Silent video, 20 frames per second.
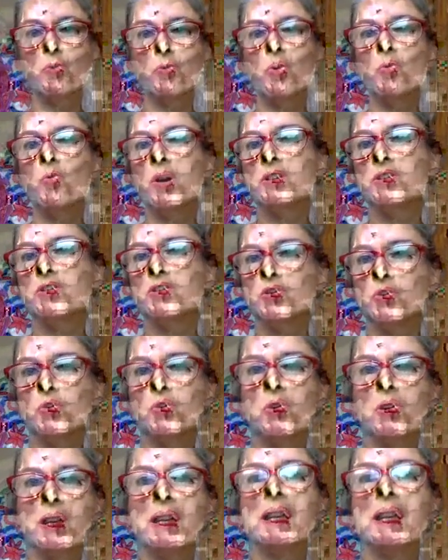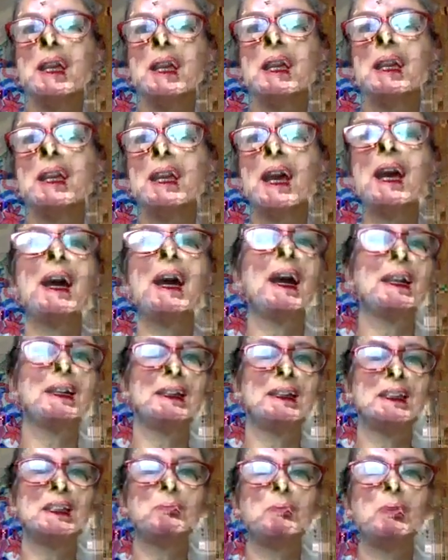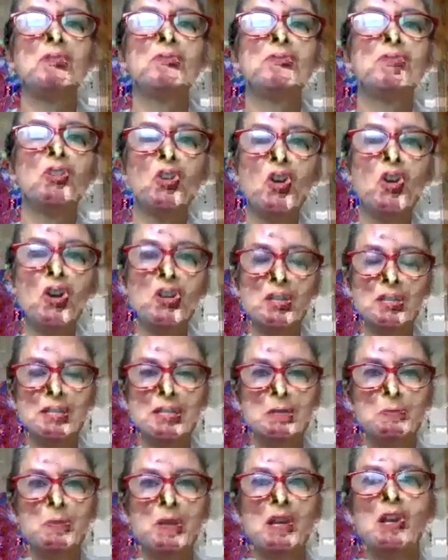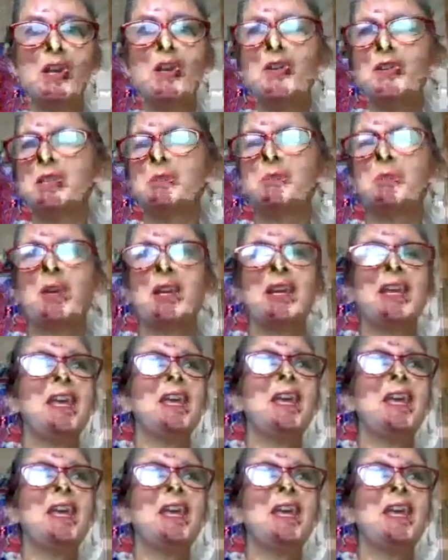we once all innately had, and it's been forgotten and it's been lost. But